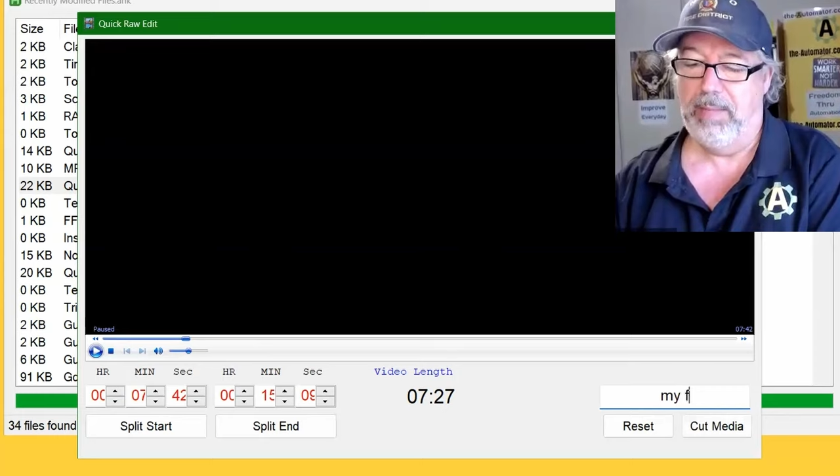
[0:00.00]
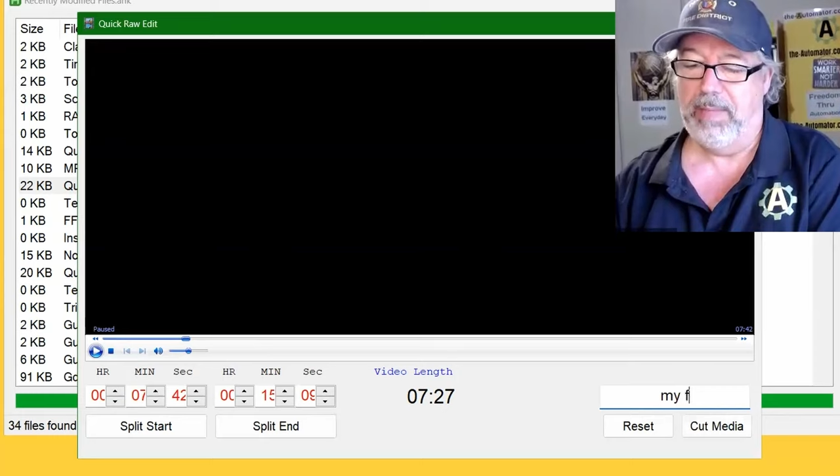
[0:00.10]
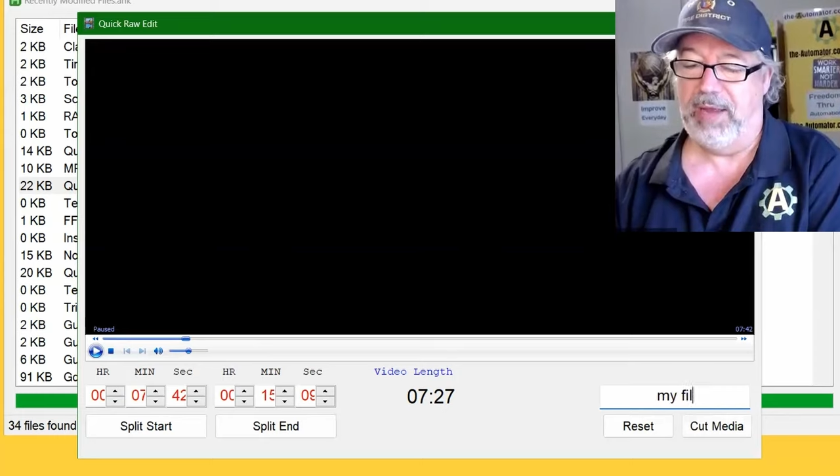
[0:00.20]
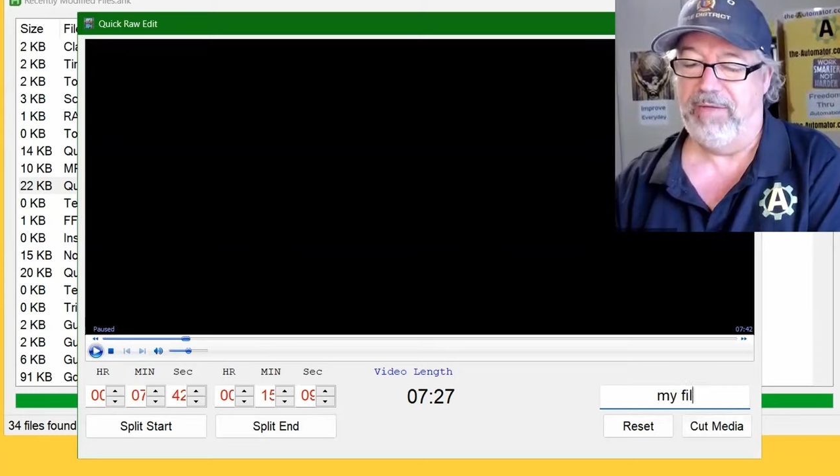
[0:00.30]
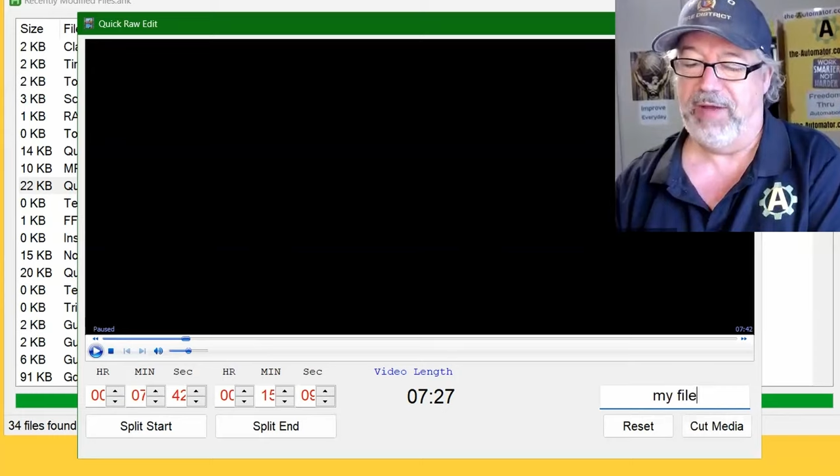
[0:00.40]

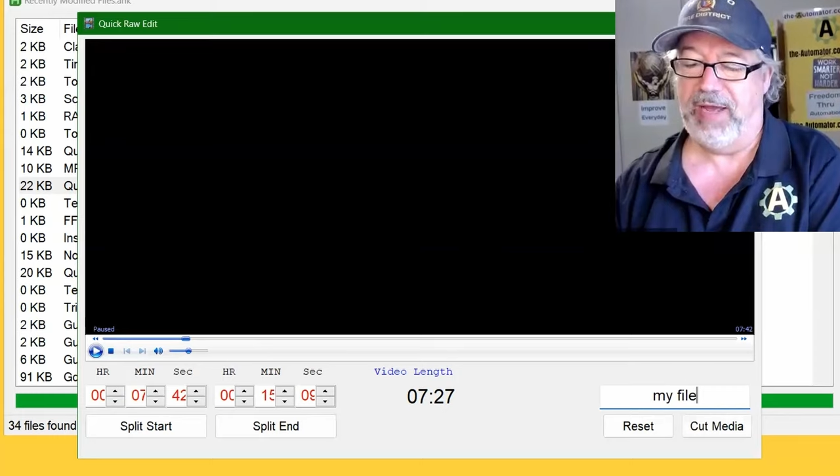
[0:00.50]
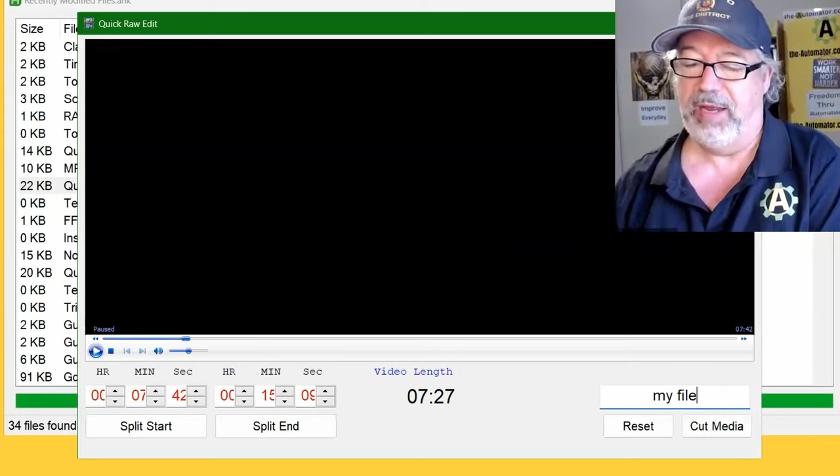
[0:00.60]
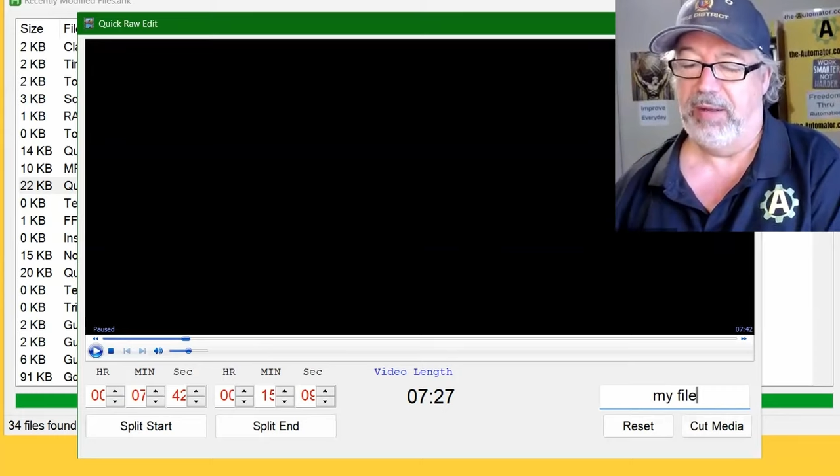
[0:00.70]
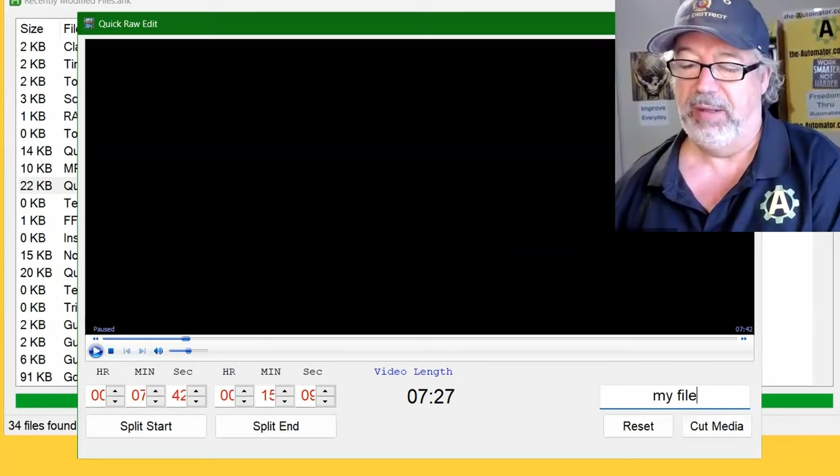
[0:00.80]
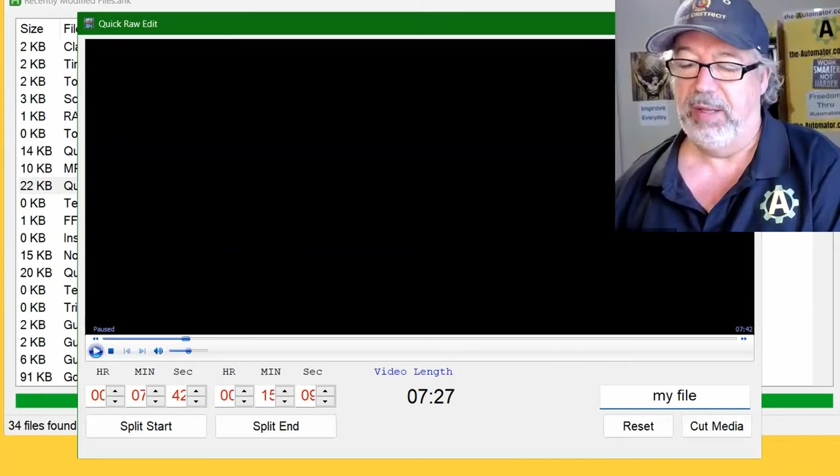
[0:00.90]
my
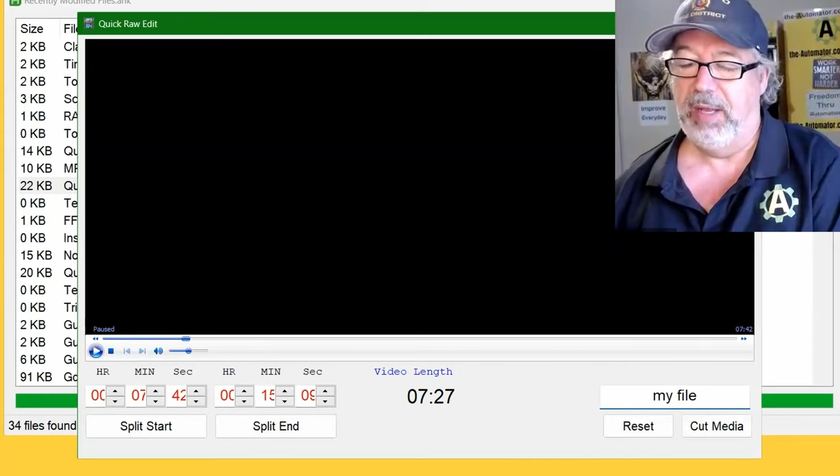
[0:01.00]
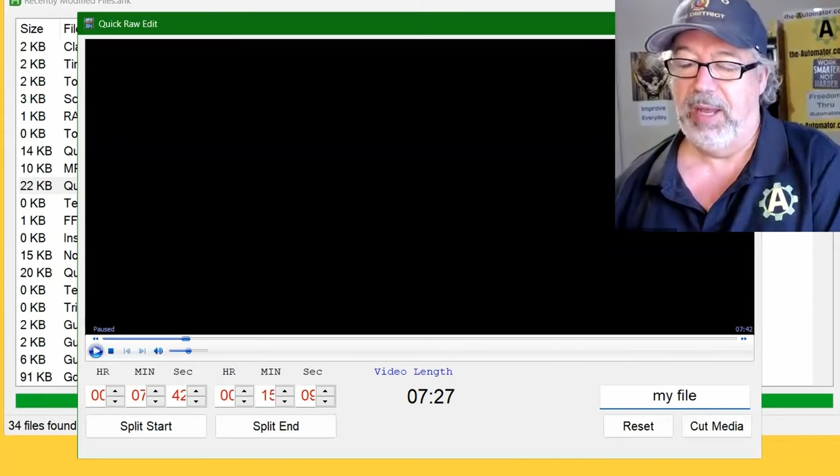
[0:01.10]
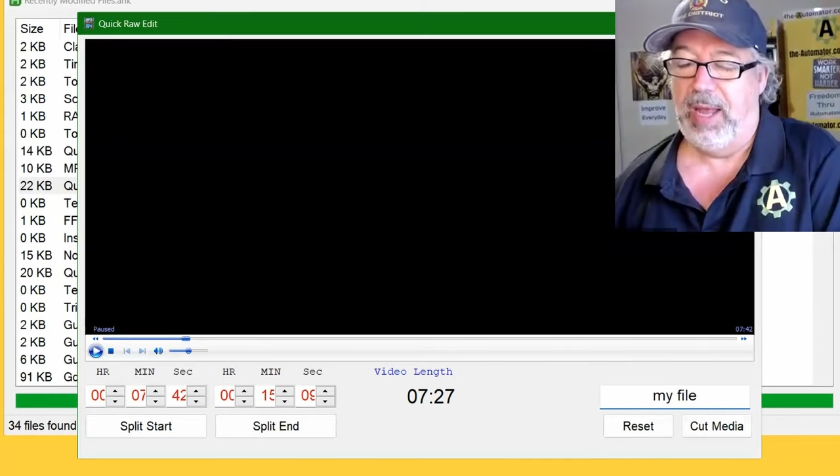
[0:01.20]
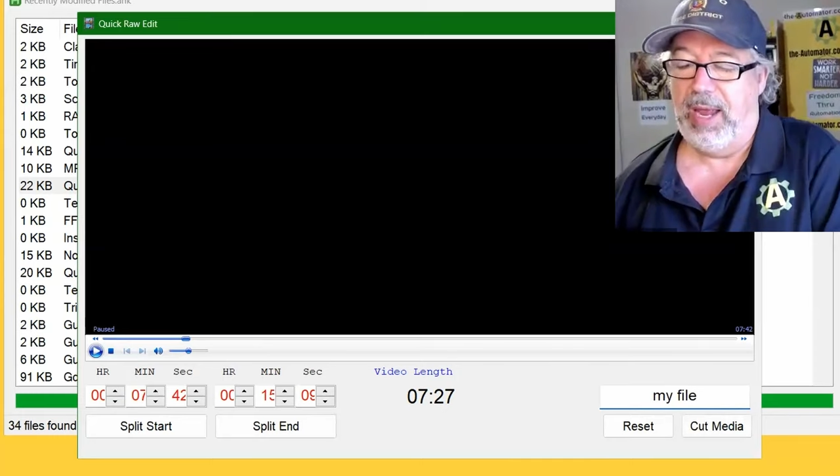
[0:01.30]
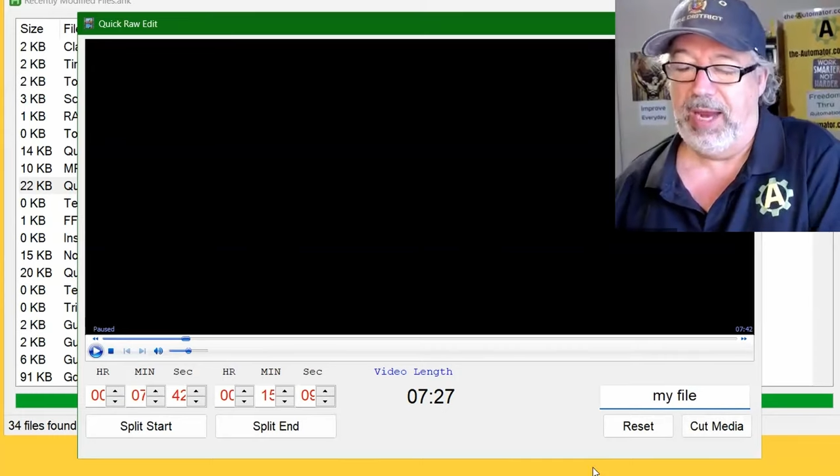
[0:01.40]
file.
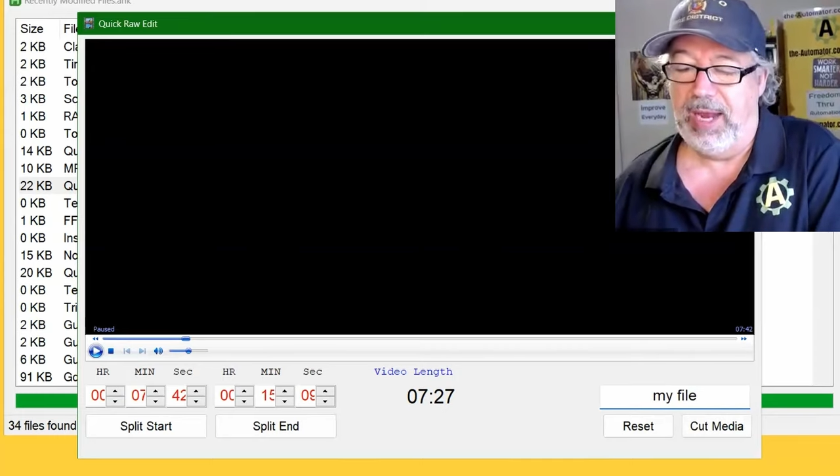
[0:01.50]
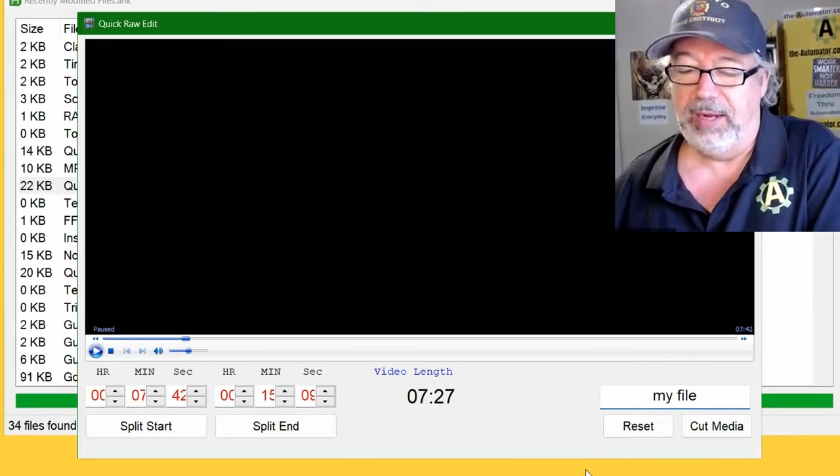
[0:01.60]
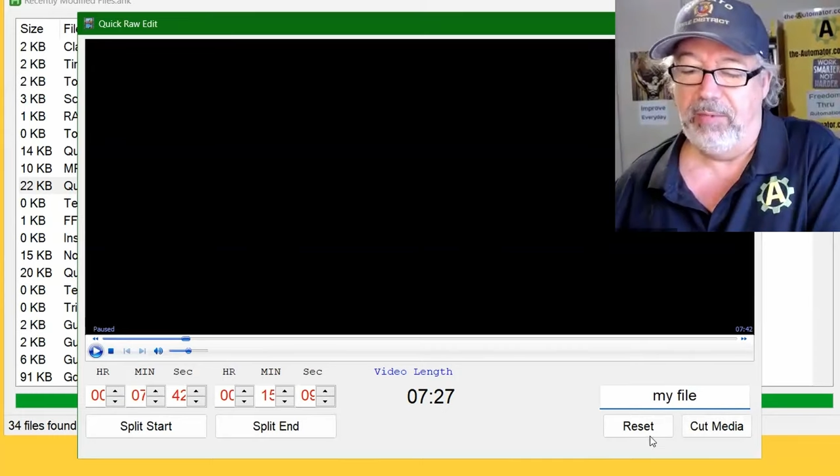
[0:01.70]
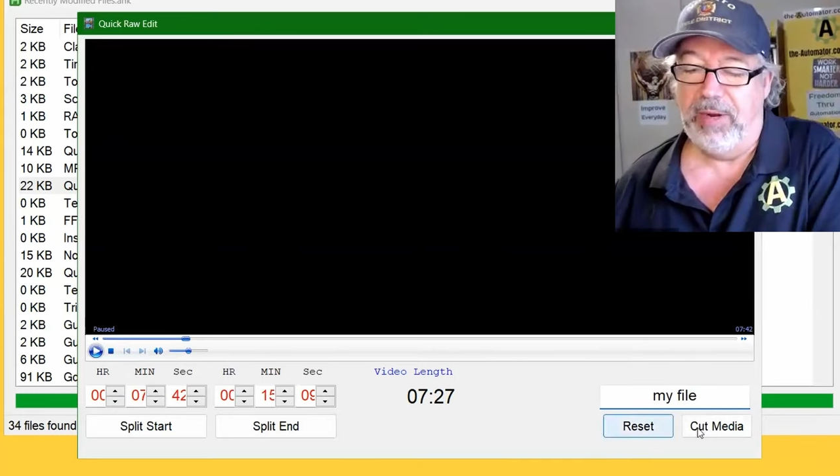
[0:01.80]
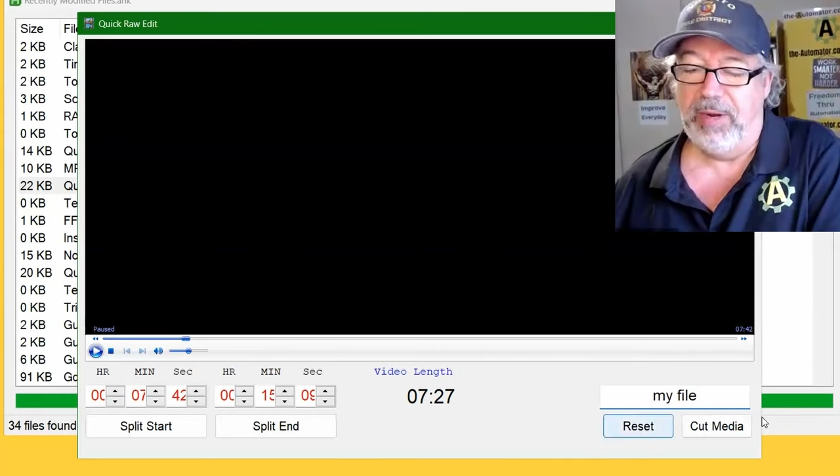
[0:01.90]

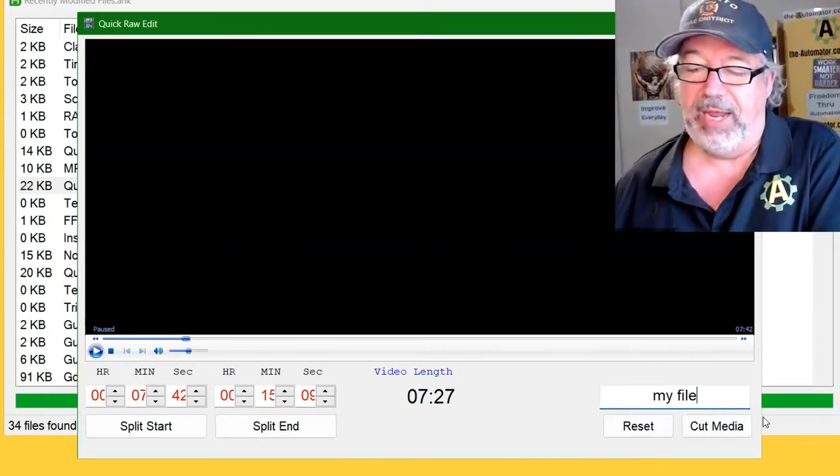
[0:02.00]
And when